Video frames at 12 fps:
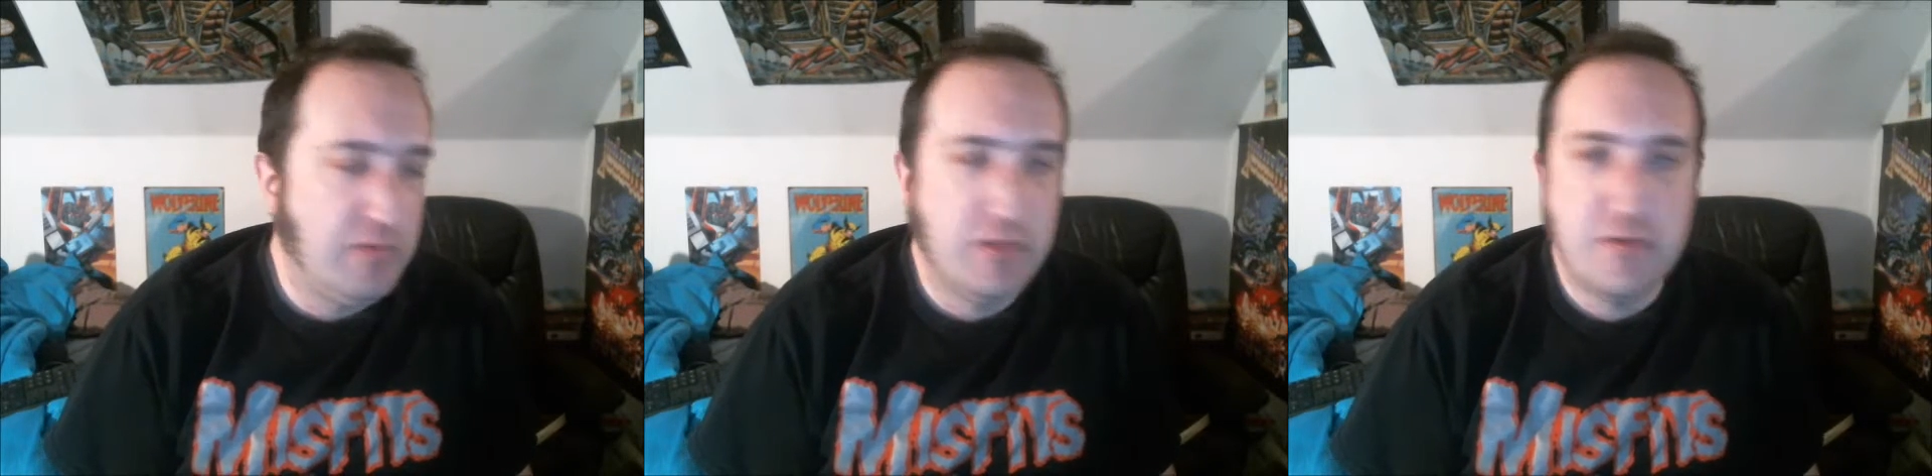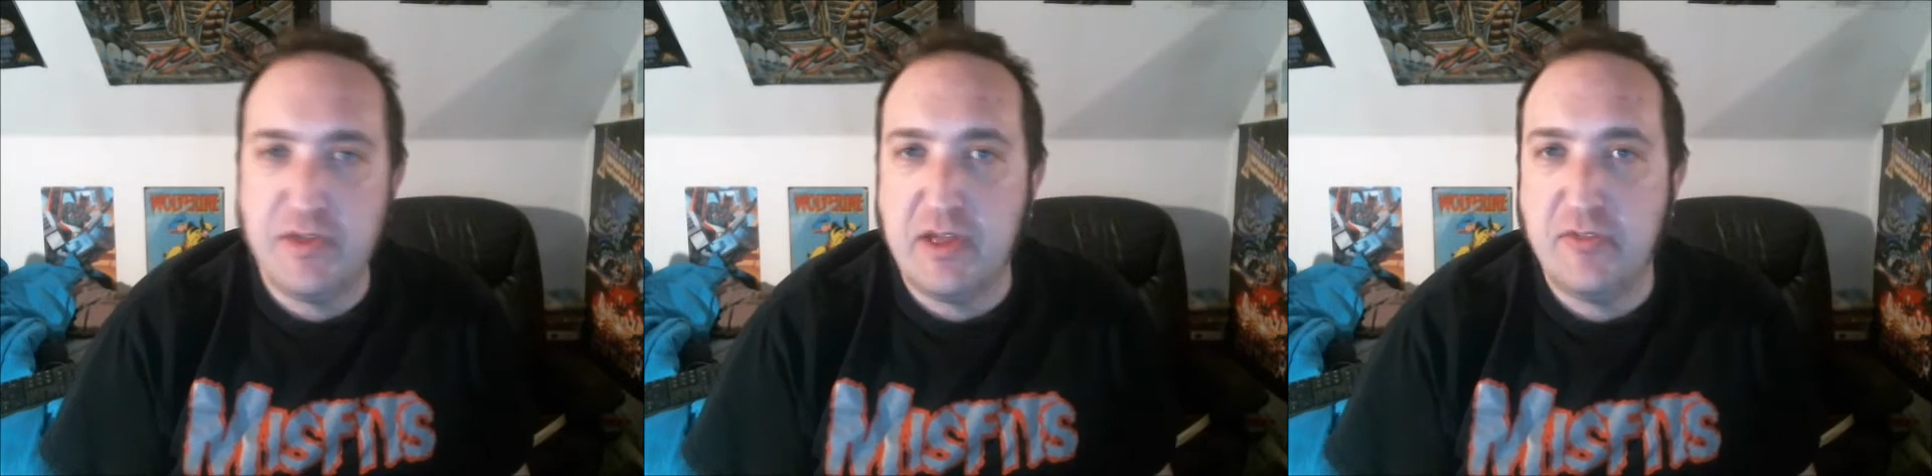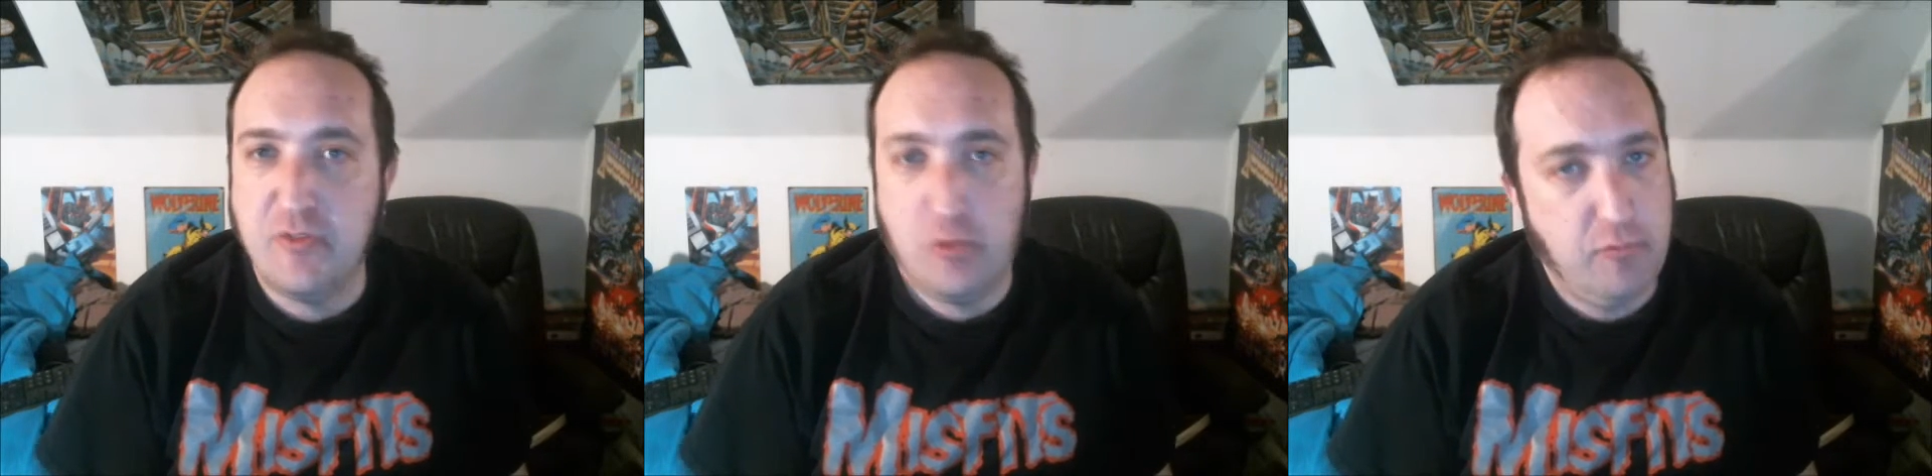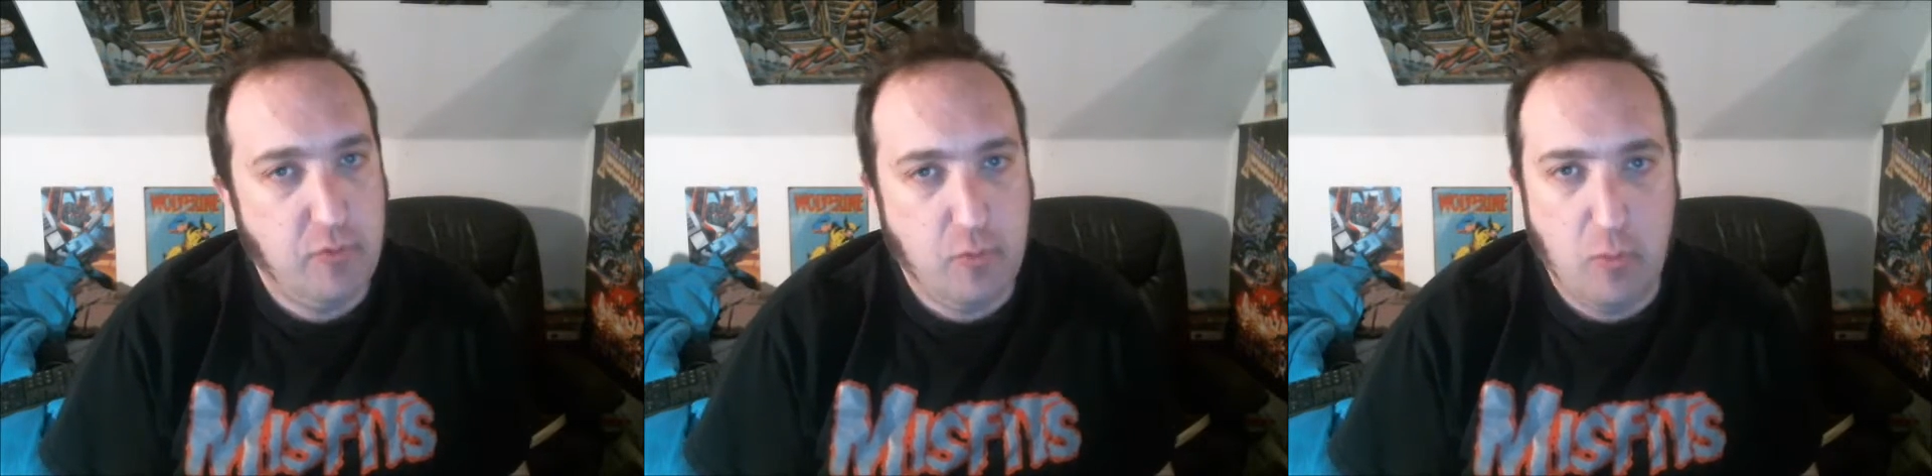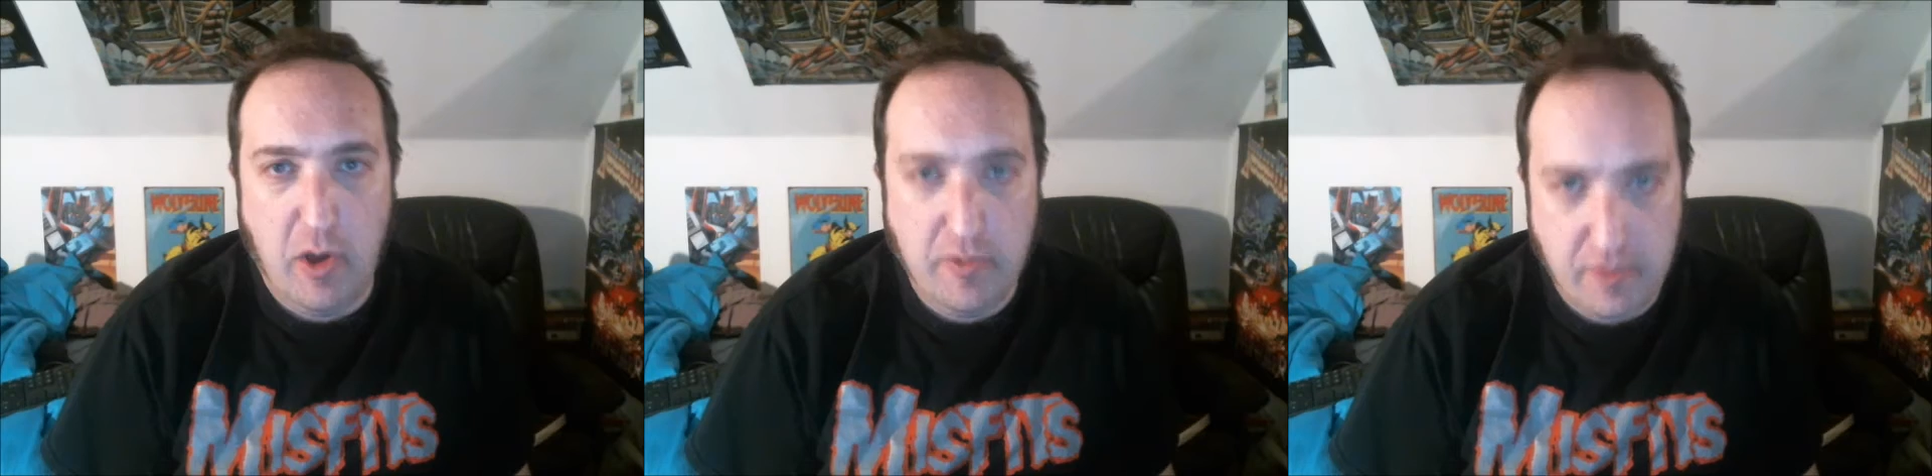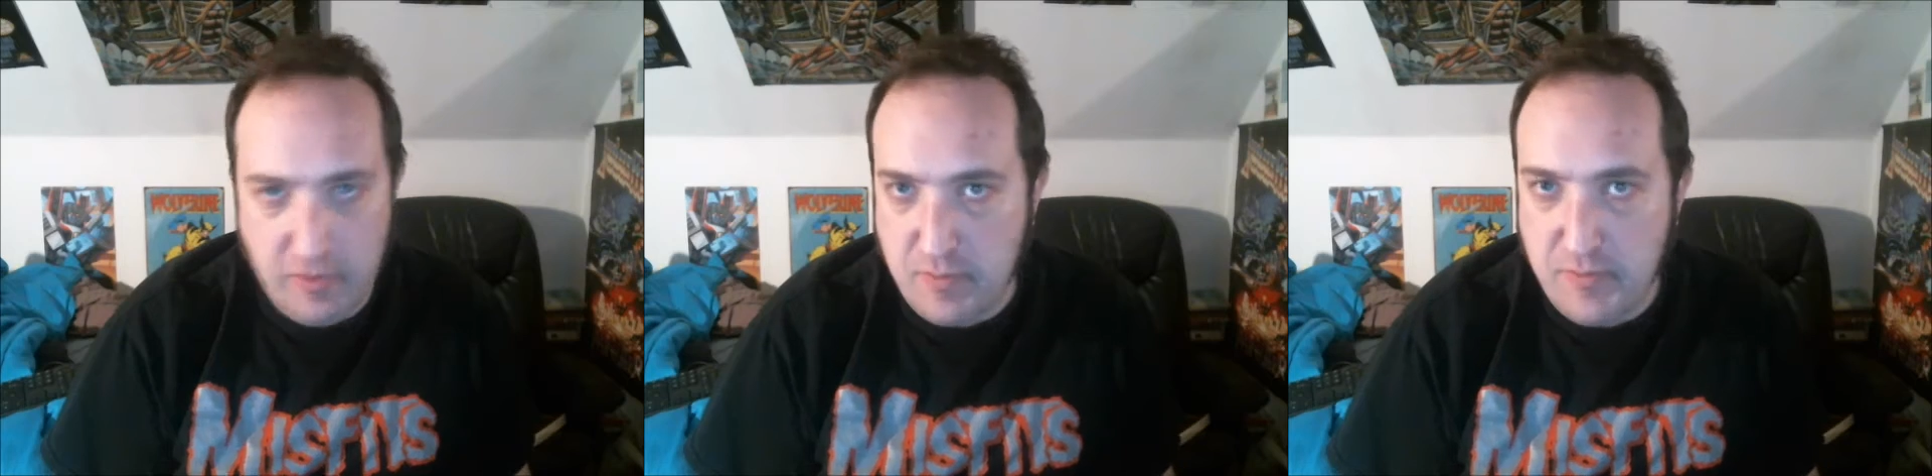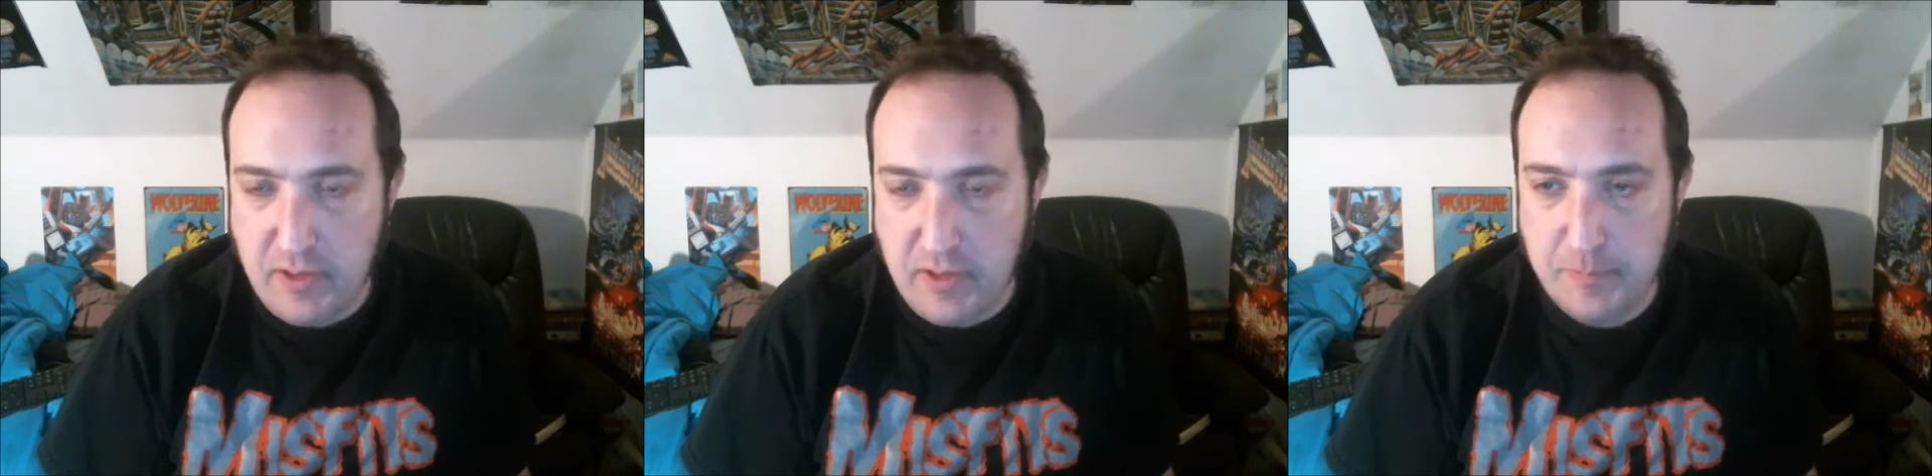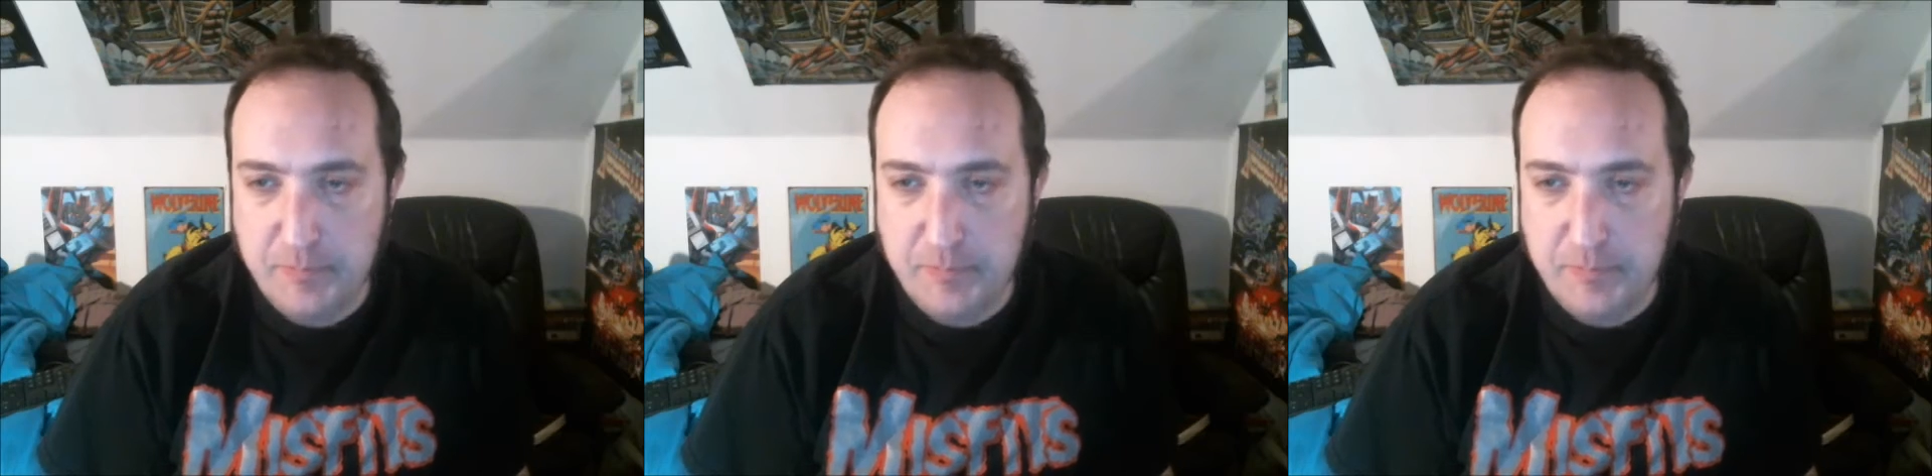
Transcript: things or for another thing.